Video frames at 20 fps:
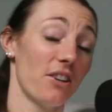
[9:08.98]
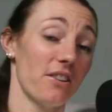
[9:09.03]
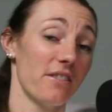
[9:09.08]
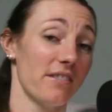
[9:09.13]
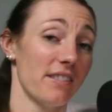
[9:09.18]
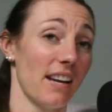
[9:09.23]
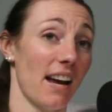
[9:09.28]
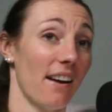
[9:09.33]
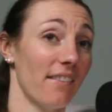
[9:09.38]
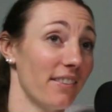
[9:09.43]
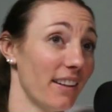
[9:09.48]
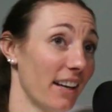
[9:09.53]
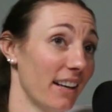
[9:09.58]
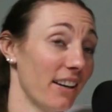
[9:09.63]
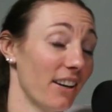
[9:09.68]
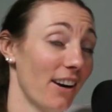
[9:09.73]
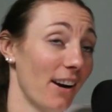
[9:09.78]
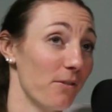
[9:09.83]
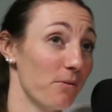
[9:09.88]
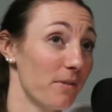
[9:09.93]
our staff that
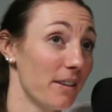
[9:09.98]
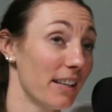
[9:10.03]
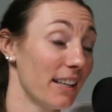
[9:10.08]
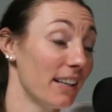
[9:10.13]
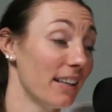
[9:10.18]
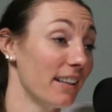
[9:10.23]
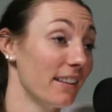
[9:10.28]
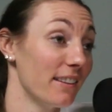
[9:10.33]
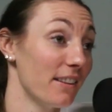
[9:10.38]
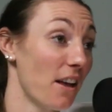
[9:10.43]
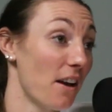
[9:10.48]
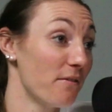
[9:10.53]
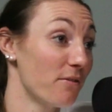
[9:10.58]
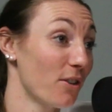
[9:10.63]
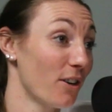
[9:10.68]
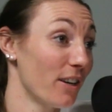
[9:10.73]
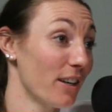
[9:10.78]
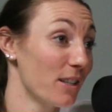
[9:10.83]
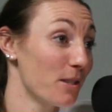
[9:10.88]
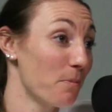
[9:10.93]
year. I really loved
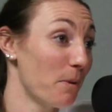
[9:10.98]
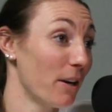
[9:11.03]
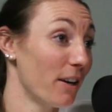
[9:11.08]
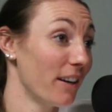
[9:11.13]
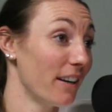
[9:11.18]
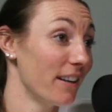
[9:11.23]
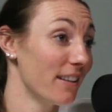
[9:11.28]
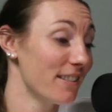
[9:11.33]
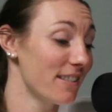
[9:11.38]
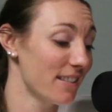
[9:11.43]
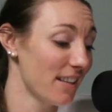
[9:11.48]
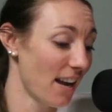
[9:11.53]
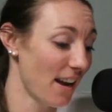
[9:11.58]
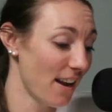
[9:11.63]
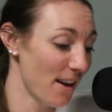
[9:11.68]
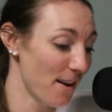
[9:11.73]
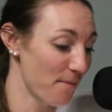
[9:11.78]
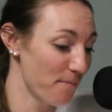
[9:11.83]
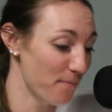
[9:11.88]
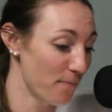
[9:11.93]
our experience.
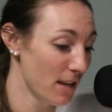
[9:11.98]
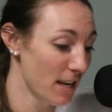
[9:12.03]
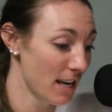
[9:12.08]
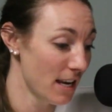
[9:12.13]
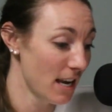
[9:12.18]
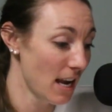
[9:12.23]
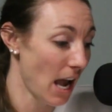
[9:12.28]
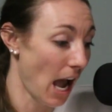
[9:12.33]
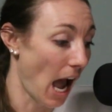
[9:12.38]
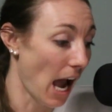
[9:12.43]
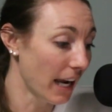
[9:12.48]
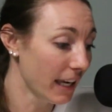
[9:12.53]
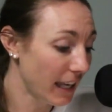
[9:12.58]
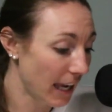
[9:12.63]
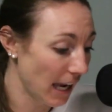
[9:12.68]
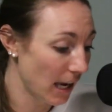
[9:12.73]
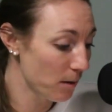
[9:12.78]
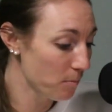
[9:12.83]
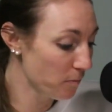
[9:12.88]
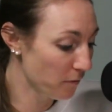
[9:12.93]
I
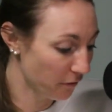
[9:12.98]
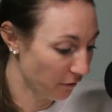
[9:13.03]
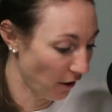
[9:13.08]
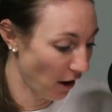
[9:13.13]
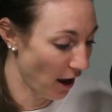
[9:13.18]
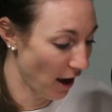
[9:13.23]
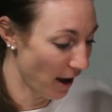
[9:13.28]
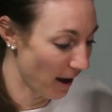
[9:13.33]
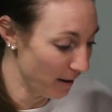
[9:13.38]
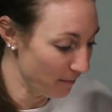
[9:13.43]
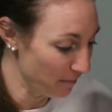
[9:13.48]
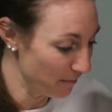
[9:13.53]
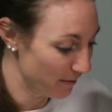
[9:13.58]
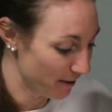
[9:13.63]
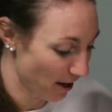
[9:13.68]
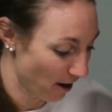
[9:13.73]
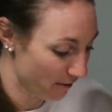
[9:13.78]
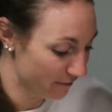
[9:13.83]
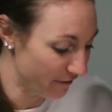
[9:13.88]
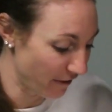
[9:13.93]
came from
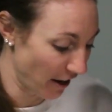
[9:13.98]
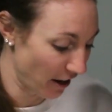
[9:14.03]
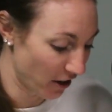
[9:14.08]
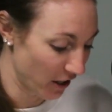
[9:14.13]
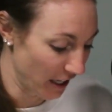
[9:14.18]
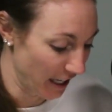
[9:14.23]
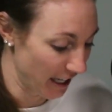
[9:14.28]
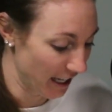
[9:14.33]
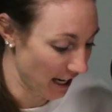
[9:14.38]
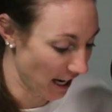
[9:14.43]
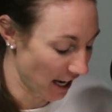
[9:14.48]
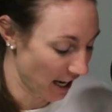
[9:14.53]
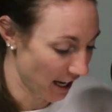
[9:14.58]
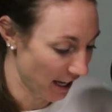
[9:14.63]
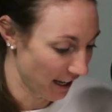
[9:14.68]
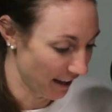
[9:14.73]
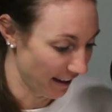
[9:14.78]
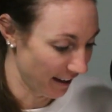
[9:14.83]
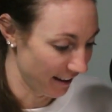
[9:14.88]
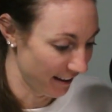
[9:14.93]
a very
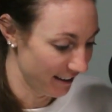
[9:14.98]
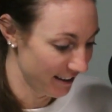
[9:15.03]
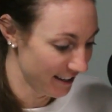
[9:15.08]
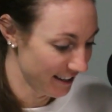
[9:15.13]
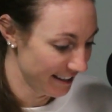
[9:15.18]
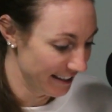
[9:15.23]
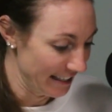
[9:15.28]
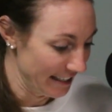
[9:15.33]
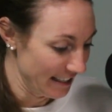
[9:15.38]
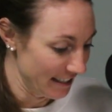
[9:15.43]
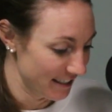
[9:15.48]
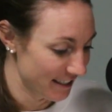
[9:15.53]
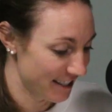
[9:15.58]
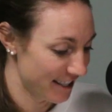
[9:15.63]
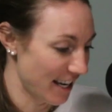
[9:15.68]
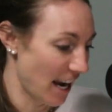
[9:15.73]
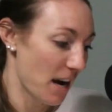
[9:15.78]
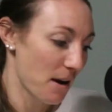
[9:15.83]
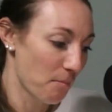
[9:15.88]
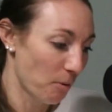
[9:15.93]

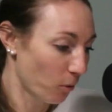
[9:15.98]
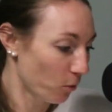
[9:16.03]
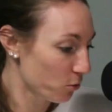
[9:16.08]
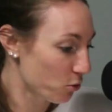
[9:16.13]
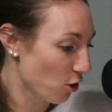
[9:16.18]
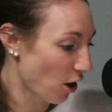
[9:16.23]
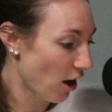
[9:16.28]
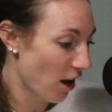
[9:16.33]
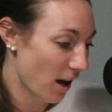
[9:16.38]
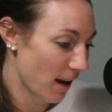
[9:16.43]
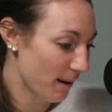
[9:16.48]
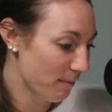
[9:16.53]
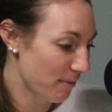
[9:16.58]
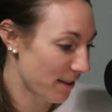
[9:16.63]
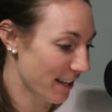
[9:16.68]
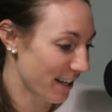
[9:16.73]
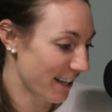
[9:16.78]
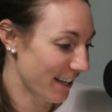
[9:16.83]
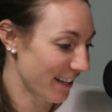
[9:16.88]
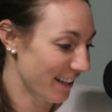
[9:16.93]
stable job
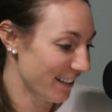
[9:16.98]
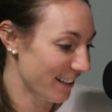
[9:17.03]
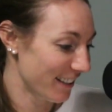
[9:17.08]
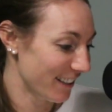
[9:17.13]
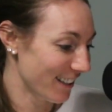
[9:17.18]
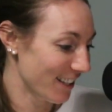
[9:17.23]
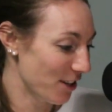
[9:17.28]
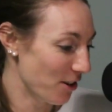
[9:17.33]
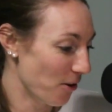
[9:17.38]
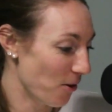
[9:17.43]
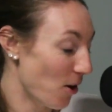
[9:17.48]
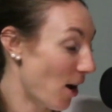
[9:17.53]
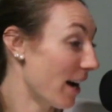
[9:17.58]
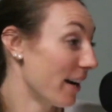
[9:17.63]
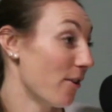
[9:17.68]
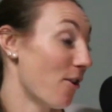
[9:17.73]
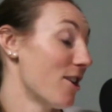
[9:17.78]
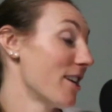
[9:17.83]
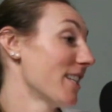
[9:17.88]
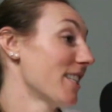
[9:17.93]
that, you know,
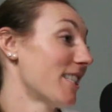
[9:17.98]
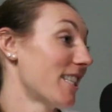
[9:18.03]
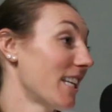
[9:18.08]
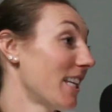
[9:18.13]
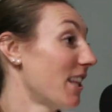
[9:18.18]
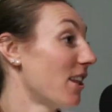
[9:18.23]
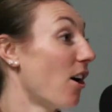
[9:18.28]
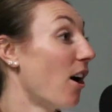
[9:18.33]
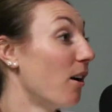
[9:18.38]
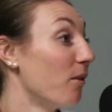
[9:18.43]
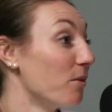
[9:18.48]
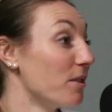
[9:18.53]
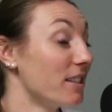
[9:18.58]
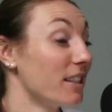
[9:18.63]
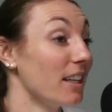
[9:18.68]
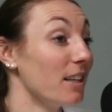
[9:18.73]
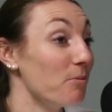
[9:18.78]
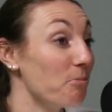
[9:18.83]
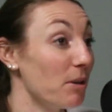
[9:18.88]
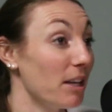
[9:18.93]
I honestly thought was
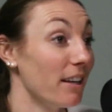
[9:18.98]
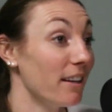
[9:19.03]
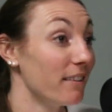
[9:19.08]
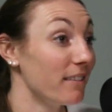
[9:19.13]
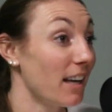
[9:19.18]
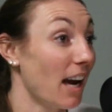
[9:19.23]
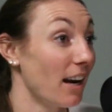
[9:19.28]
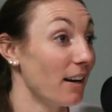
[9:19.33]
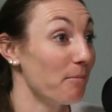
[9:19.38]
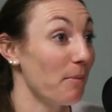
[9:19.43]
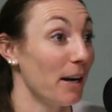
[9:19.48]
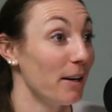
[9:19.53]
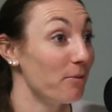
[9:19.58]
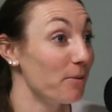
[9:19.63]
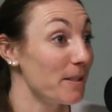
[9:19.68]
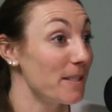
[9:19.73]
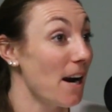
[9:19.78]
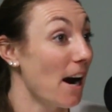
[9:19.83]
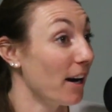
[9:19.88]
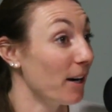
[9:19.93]
going to be kind of my
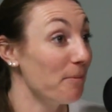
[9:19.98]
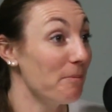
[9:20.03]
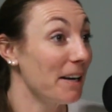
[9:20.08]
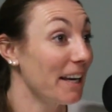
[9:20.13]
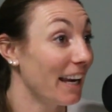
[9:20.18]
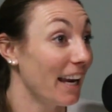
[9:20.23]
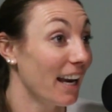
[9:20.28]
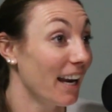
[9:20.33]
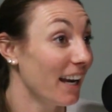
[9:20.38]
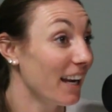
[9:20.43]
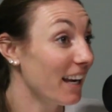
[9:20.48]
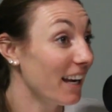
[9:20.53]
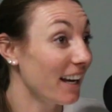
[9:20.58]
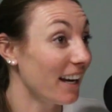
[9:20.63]
retirement gig.